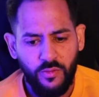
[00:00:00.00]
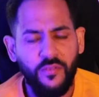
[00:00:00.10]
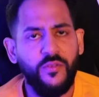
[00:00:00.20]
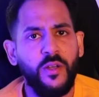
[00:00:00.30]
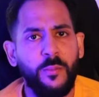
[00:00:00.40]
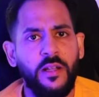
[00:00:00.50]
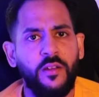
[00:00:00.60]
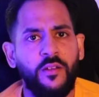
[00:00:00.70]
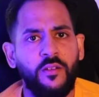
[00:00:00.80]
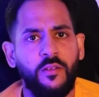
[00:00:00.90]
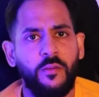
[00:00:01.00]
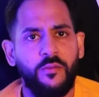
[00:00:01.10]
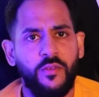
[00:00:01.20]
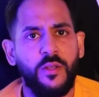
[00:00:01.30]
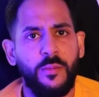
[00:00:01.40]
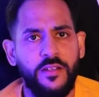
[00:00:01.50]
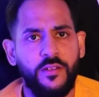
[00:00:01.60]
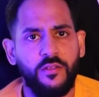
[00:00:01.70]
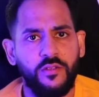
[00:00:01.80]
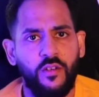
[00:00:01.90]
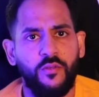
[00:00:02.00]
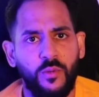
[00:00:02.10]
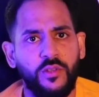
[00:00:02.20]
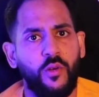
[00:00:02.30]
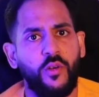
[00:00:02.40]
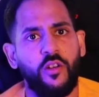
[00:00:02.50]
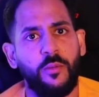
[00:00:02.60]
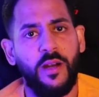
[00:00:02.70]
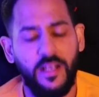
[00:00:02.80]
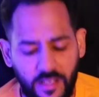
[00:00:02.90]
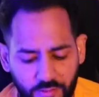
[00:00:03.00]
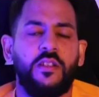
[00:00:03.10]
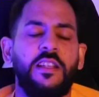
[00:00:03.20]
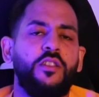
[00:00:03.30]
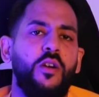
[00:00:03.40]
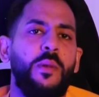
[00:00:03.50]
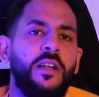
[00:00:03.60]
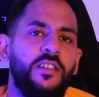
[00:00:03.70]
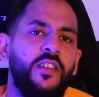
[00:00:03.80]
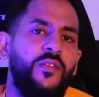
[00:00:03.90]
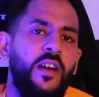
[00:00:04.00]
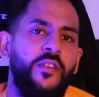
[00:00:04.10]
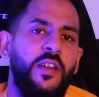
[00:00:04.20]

the fundamental fundamentals of what's going on in my life. So let's go back to the fact